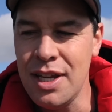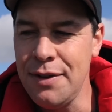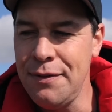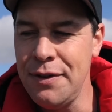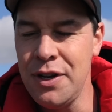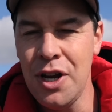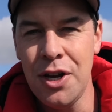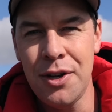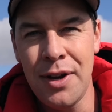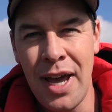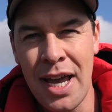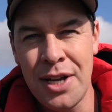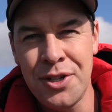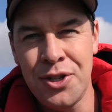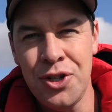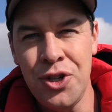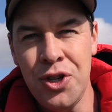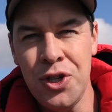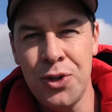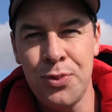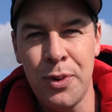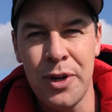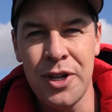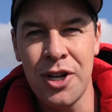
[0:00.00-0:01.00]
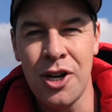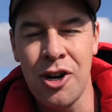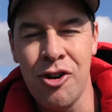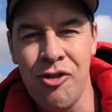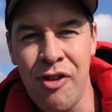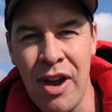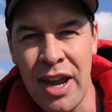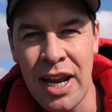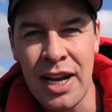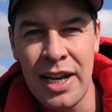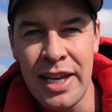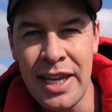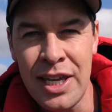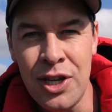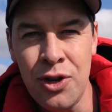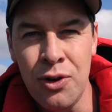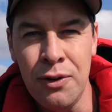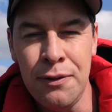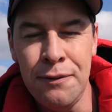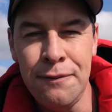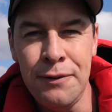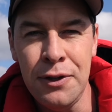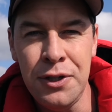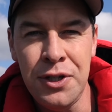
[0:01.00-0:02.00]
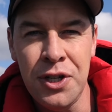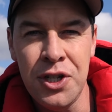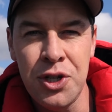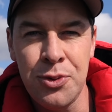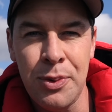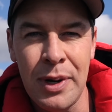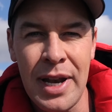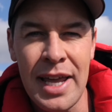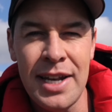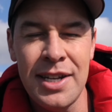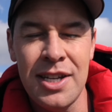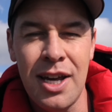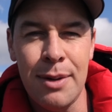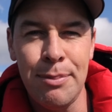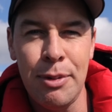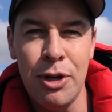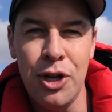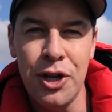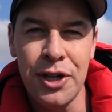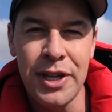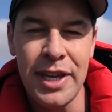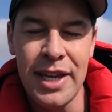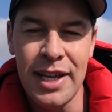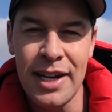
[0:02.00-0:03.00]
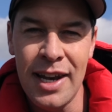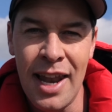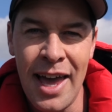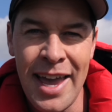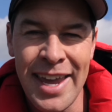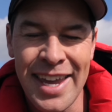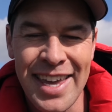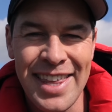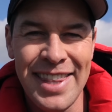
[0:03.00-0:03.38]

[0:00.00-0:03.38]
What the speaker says: if you don't know how to use one correctly, your footage will end up looking like